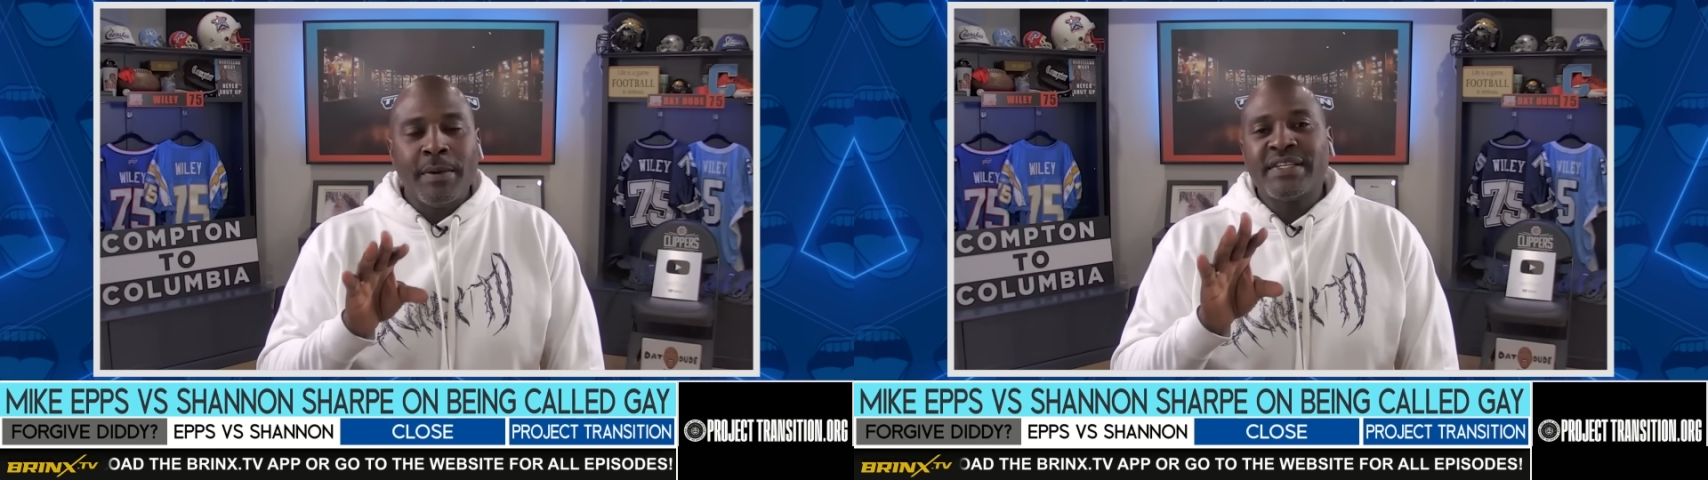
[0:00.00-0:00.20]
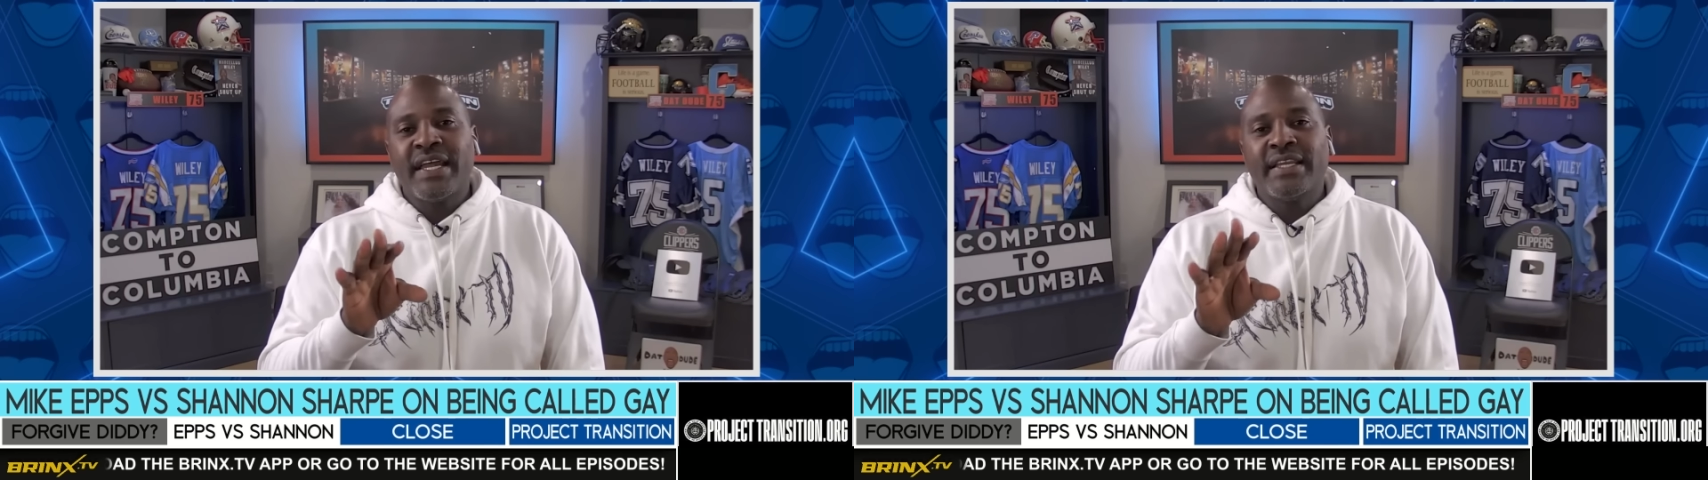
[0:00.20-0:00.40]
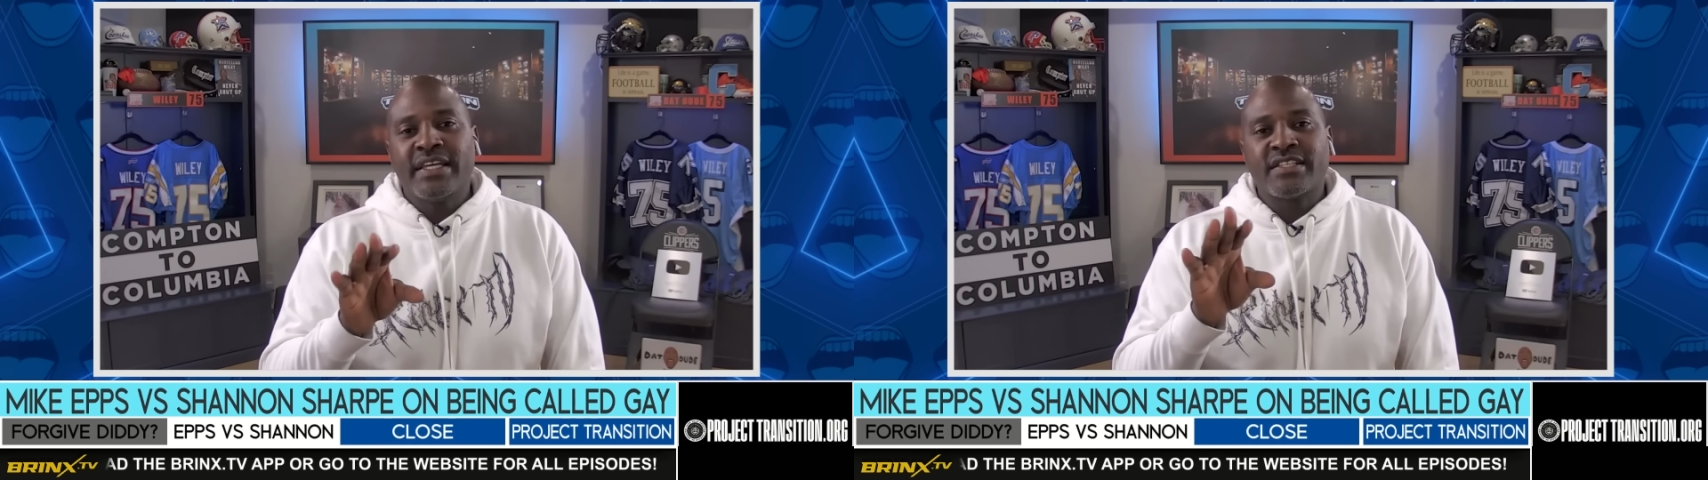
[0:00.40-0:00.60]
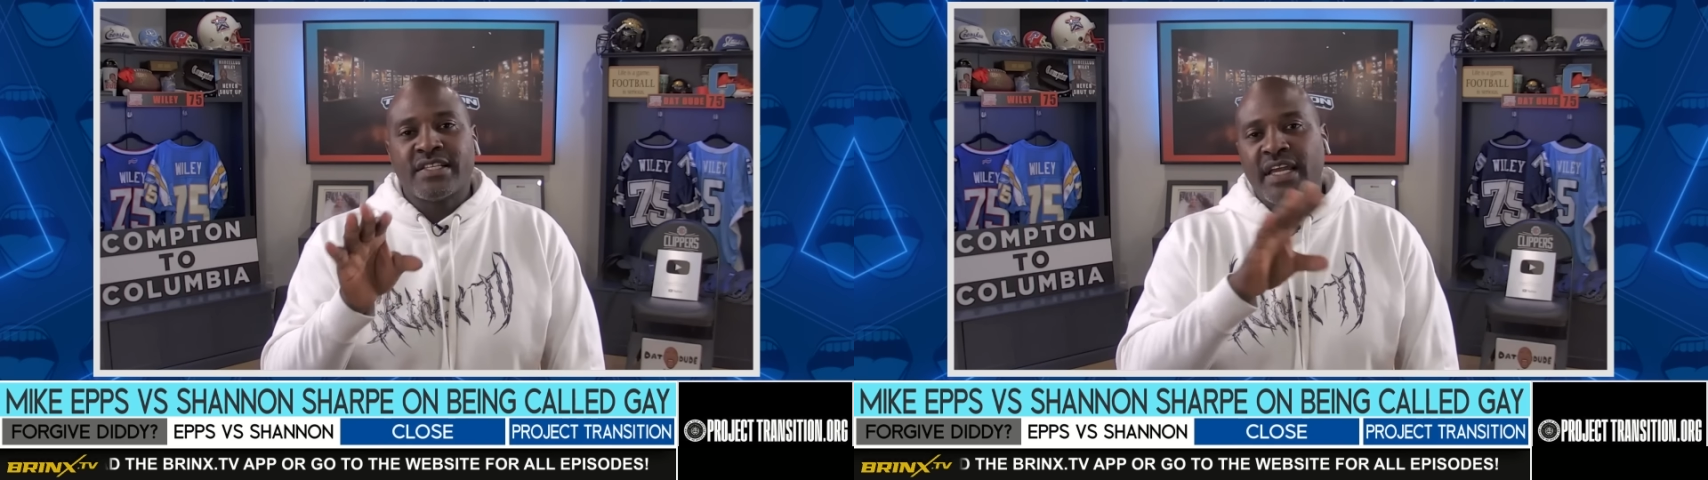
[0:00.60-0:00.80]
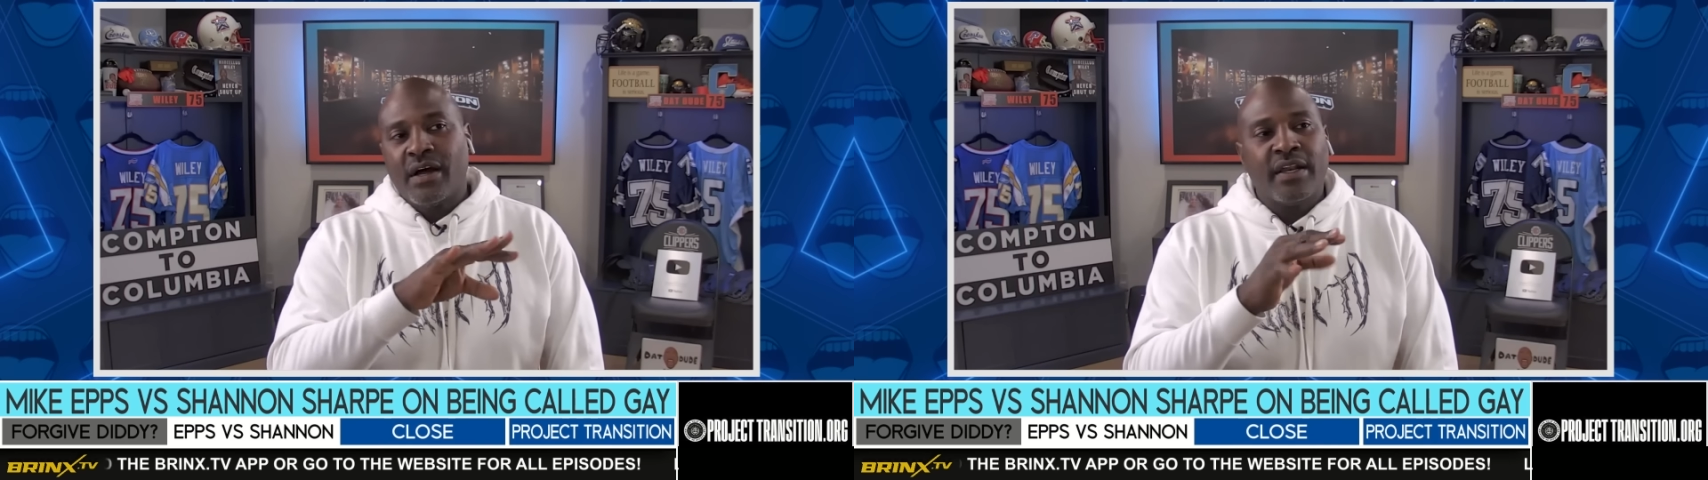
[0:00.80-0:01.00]
me say this to
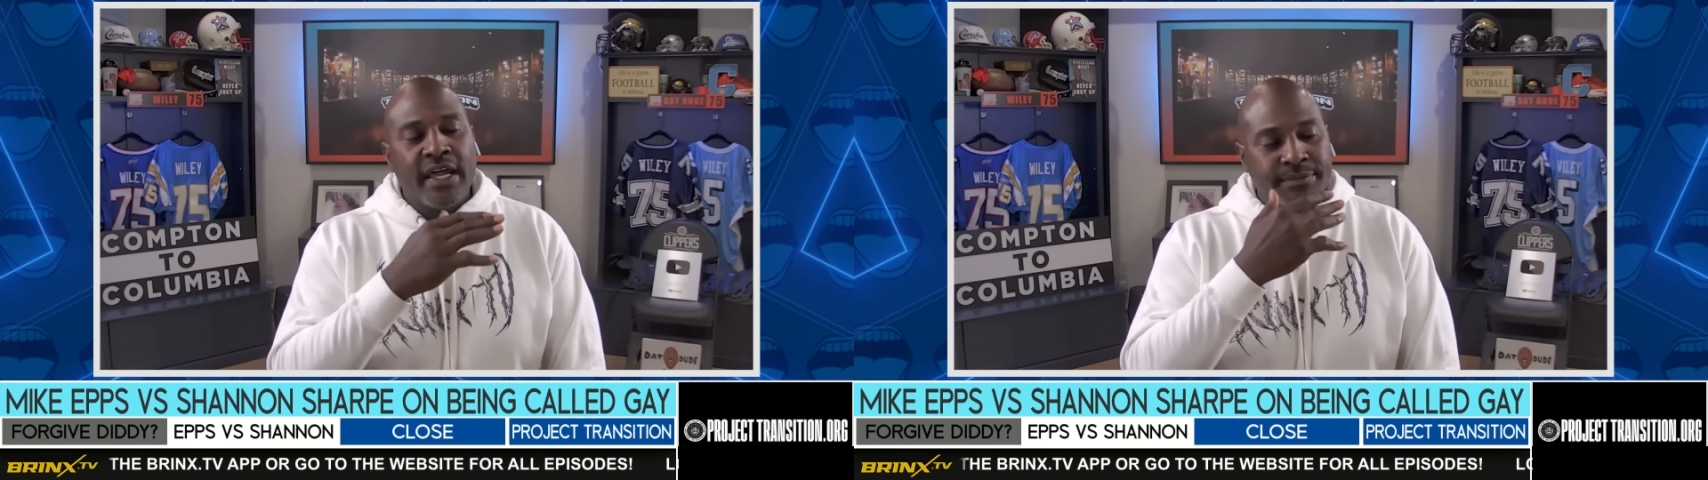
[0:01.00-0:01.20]
say all that.